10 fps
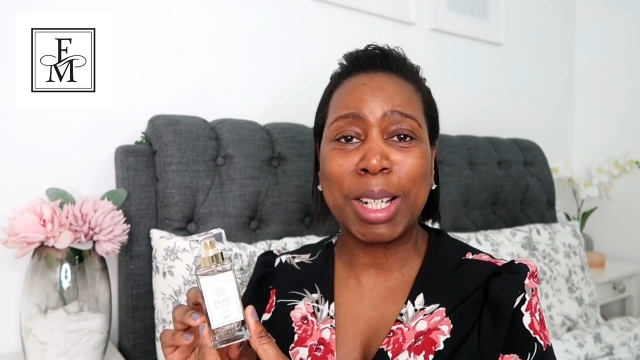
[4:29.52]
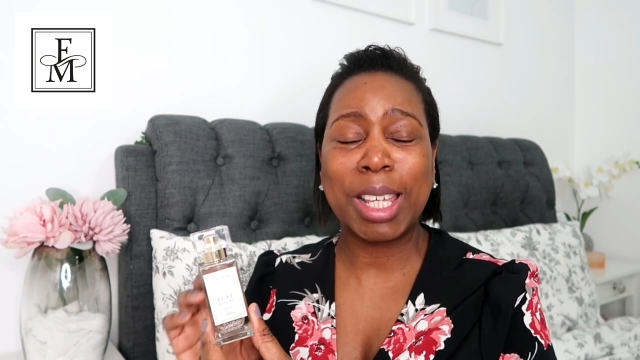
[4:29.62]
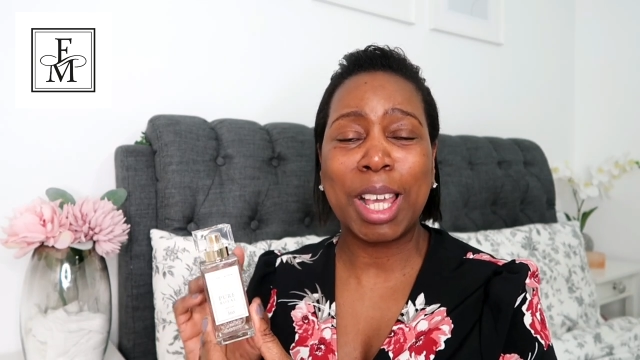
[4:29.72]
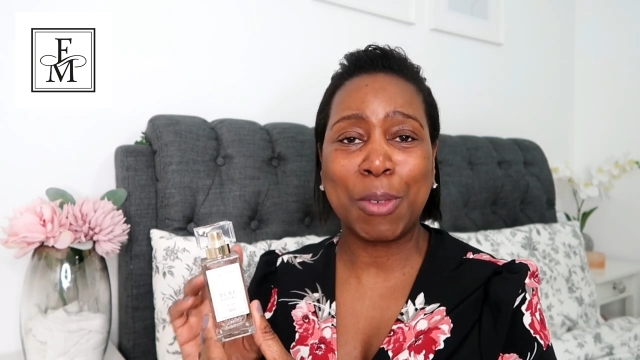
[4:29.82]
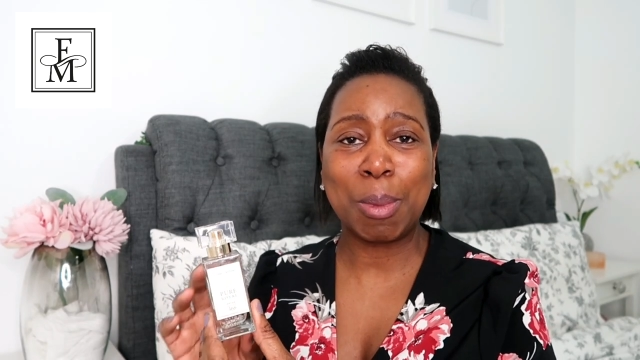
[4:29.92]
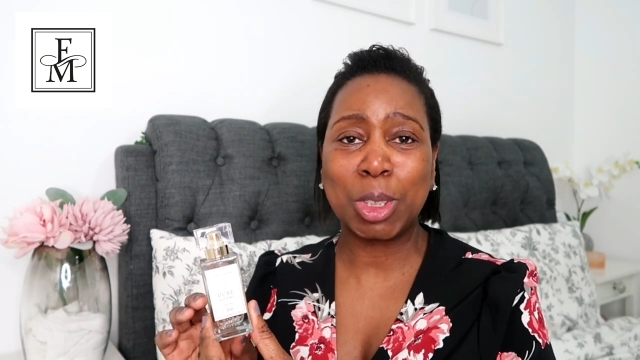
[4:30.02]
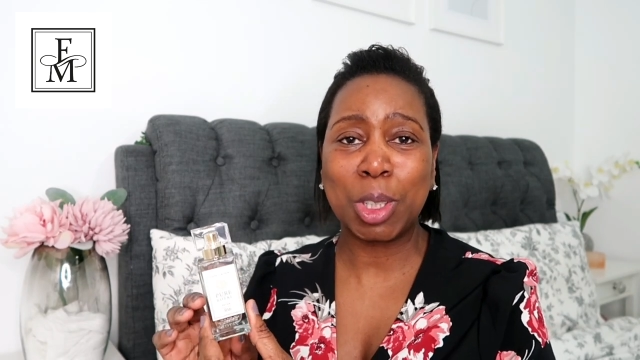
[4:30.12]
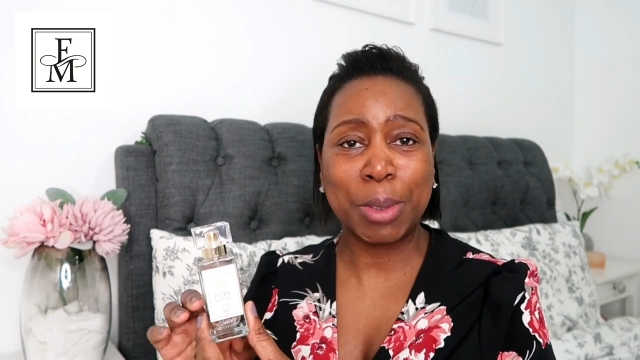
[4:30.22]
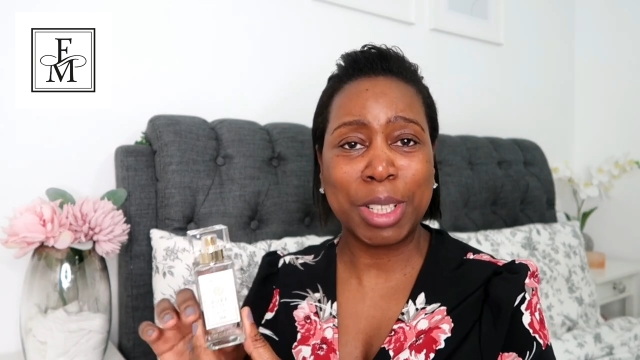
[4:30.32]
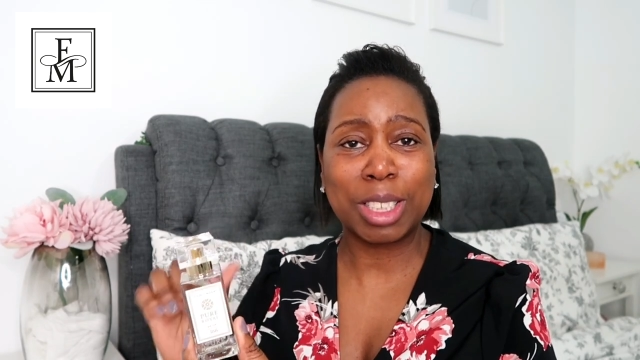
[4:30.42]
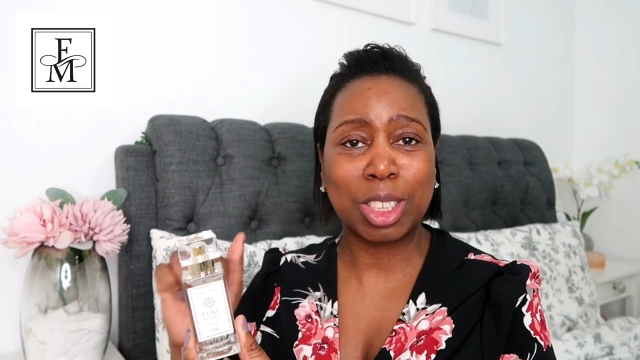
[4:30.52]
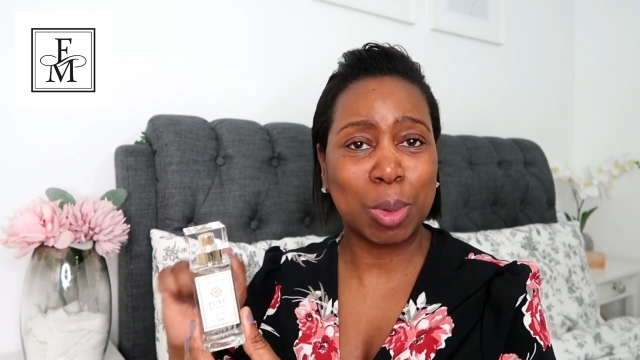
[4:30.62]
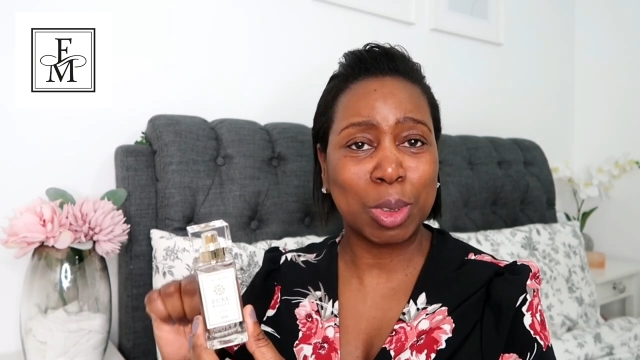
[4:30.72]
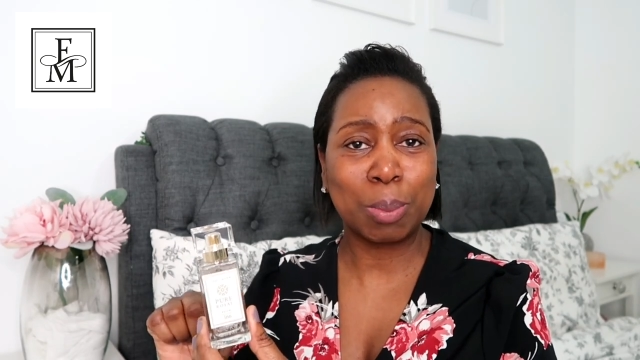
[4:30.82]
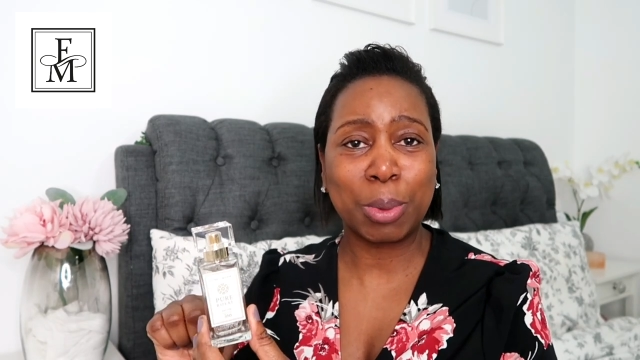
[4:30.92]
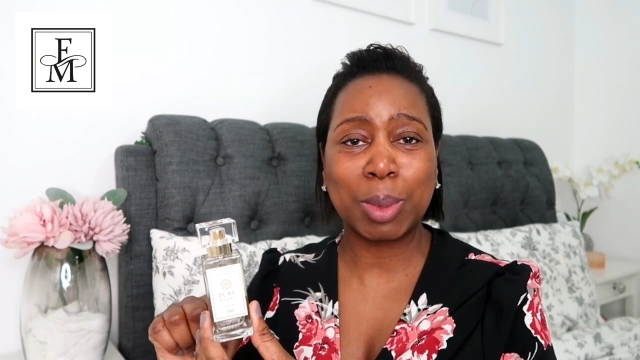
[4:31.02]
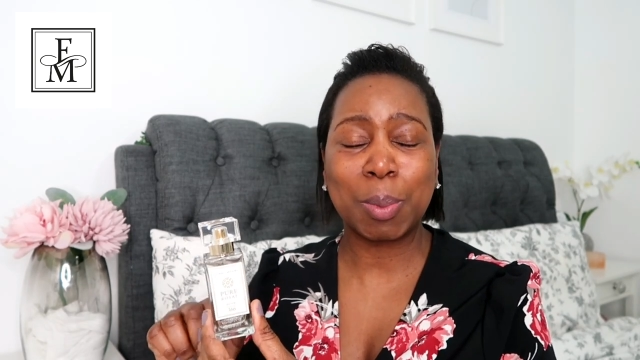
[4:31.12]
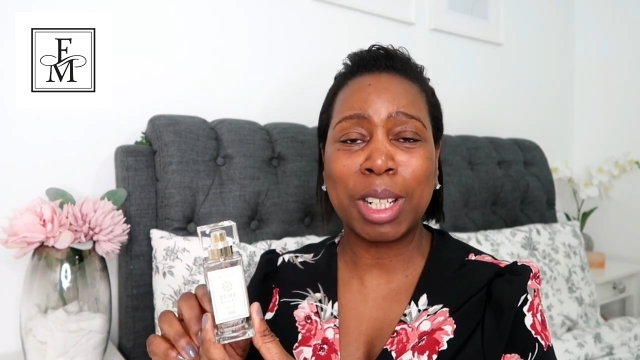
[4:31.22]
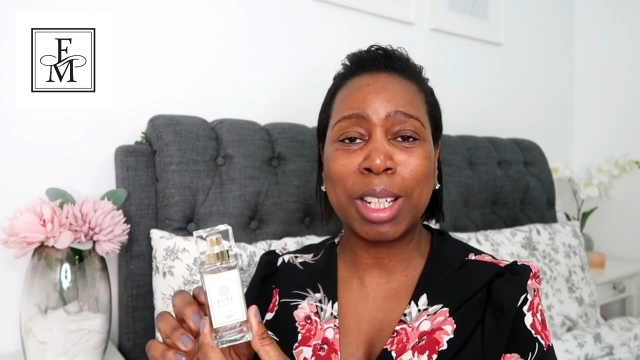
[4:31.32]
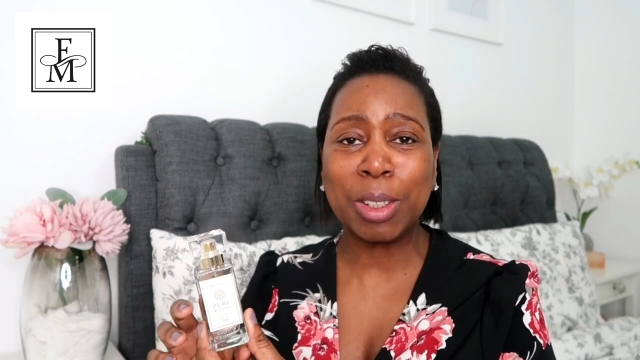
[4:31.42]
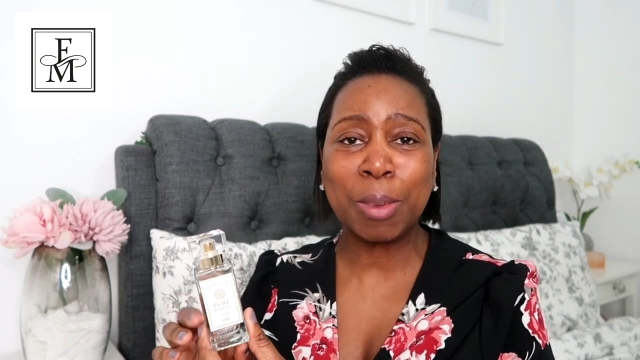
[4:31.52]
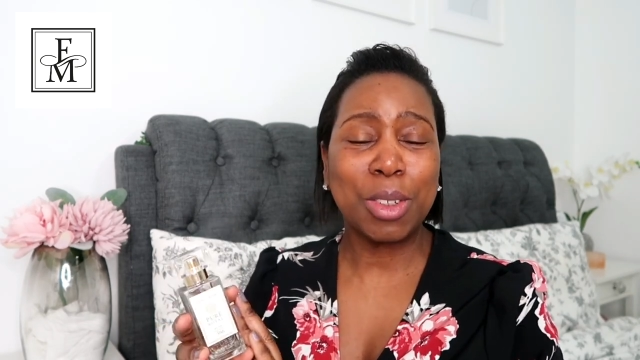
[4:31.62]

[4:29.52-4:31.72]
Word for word: my FM shop in the description box below.